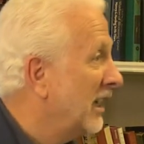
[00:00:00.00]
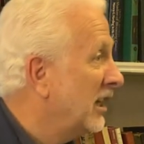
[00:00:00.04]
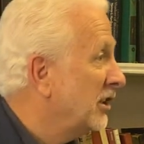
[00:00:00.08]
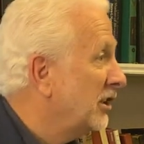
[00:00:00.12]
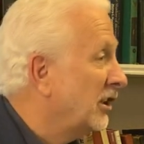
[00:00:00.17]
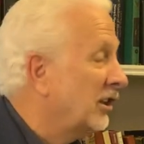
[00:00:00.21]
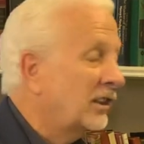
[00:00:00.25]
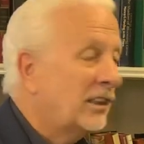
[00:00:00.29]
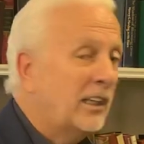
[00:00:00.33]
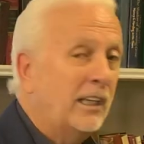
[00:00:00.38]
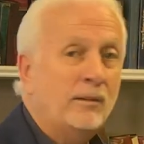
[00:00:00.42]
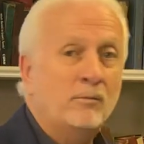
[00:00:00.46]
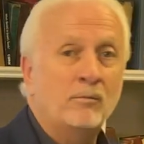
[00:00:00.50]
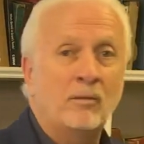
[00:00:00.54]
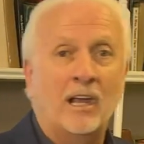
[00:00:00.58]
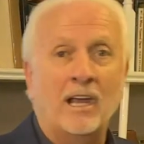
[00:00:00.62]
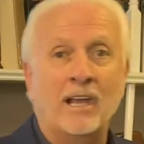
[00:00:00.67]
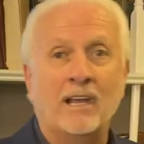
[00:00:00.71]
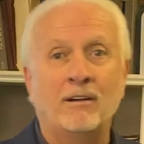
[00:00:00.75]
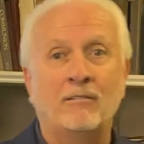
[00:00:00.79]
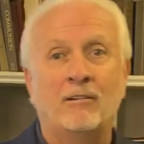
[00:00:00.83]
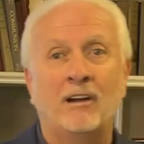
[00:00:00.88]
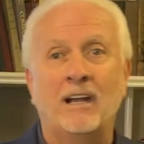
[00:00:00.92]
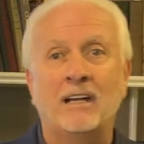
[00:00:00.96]
Just leave them
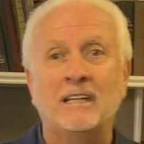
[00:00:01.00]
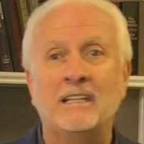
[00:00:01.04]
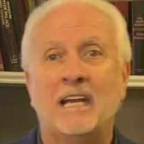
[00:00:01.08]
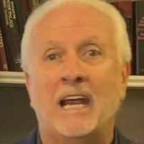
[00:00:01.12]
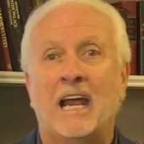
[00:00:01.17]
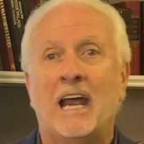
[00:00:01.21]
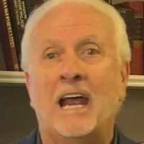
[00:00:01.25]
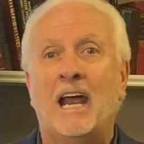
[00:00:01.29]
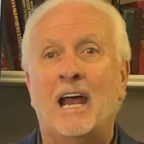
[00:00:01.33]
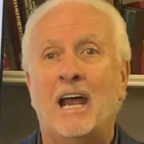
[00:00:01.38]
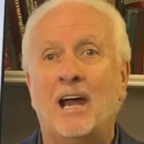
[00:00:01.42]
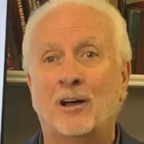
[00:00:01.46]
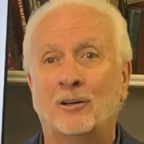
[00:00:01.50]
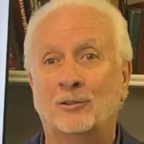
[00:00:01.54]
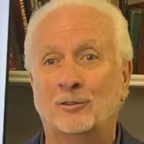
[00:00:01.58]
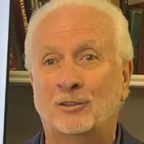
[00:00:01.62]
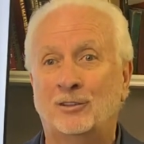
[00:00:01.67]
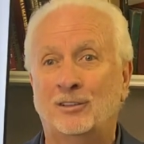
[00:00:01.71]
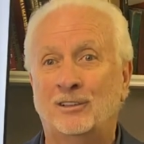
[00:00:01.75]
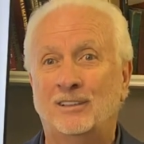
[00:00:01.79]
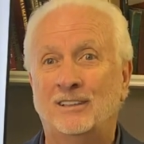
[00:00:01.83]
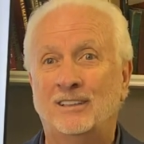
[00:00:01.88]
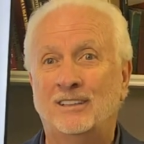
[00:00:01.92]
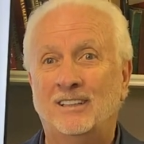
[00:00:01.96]
laying around your
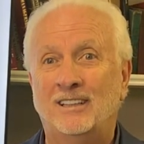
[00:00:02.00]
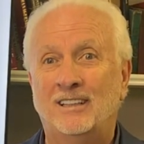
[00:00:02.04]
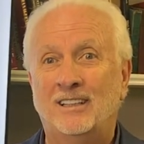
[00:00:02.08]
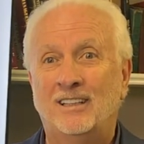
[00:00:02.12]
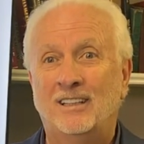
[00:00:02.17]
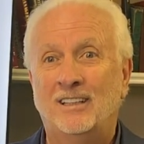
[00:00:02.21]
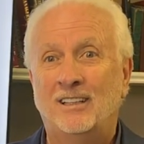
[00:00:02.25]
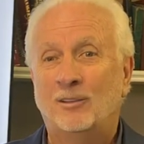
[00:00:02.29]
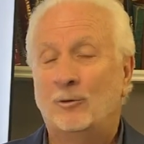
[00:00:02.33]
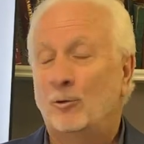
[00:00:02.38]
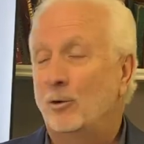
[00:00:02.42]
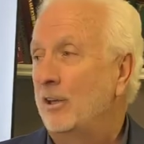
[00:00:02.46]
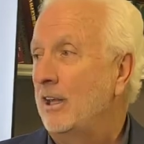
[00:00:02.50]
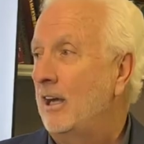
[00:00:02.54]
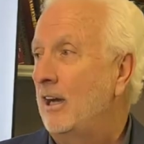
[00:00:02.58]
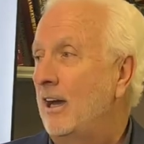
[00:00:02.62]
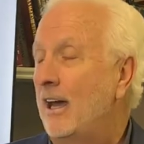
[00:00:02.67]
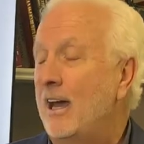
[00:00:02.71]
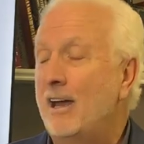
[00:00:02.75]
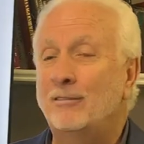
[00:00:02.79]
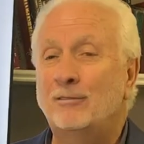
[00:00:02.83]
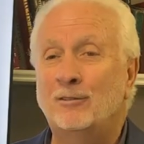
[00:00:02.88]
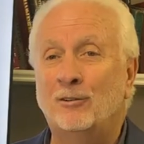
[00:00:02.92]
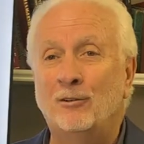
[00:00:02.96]
house where they'll
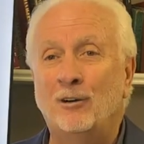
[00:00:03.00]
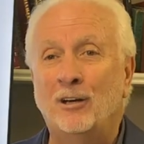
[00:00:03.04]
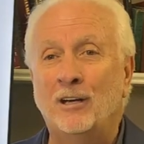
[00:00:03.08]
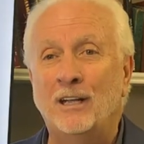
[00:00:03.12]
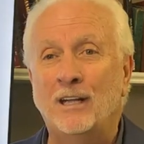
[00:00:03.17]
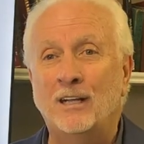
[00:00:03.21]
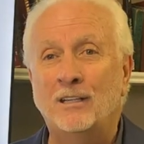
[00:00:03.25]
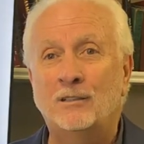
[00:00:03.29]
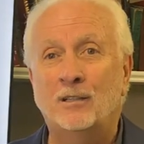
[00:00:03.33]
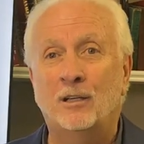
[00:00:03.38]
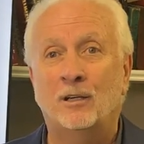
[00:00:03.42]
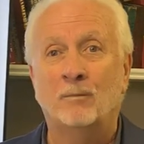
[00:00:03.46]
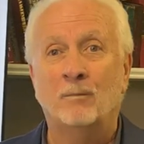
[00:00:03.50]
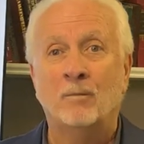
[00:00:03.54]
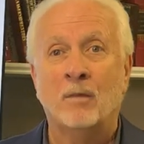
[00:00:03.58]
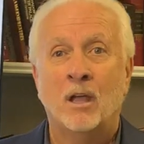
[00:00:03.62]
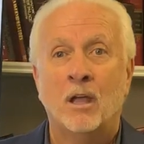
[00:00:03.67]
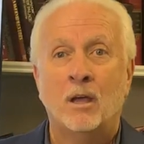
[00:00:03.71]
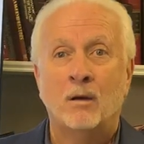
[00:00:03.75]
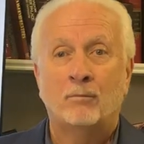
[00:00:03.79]
have to run into them.